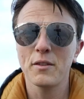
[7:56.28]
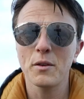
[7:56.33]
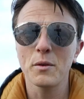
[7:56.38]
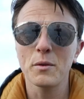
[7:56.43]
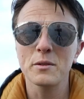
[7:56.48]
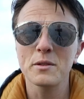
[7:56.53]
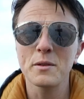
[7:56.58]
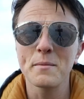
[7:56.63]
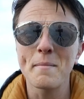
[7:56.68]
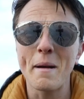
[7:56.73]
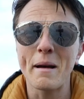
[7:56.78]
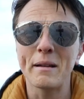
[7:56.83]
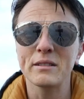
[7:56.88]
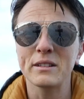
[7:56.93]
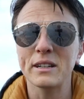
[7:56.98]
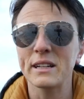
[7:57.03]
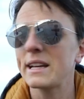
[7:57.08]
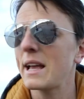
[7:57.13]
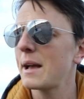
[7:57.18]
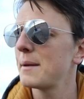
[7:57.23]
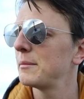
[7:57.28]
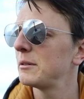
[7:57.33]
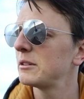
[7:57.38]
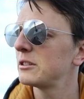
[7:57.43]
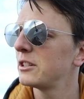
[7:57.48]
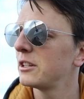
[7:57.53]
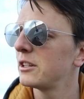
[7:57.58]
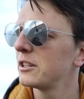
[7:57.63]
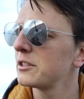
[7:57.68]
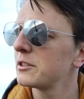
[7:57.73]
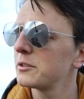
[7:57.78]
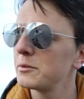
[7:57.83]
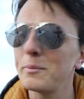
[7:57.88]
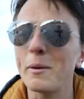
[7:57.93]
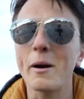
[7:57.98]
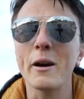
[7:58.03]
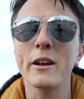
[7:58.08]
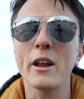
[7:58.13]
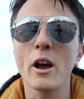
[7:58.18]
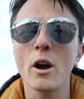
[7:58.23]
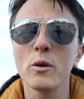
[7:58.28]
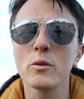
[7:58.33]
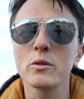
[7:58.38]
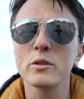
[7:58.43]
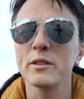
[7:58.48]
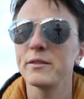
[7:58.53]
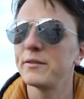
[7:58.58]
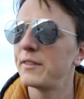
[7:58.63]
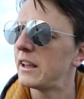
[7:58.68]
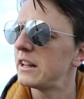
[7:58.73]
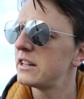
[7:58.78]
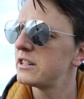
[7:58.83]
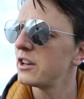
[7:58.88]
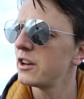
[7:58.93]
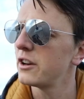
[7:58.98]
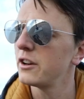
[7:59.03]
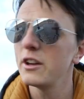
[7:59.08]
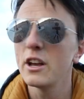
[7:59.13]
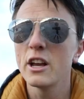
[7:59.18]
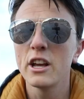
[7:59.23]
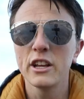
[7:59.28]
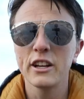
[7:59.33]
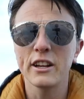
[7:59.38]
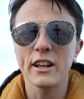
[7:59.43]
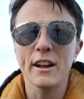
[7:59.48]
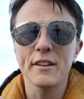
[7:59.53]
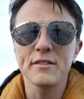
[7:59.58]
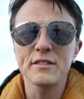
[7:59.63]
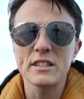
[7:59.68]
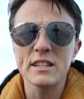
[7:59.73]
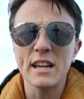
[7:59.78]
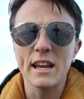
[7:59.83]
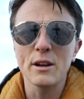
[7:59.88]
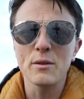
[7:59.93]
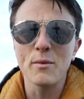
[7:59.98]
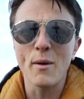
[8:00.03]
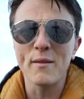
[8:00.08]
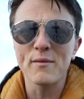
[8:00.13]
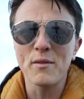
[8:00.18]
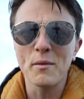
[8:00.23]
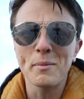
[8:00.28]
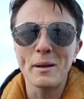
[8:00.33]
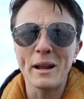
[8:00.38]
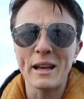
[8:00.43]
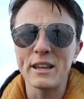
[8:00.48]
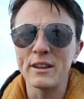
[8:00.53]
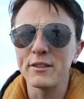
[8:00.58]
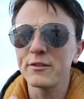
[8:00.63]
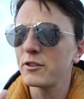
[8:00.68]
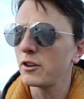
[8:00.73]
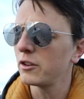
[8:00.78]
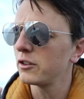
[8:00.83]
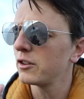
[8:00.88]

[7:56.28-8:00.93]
If you want to mount a camera to the Spider Holster V2, you're gonna have to take whatever plate you've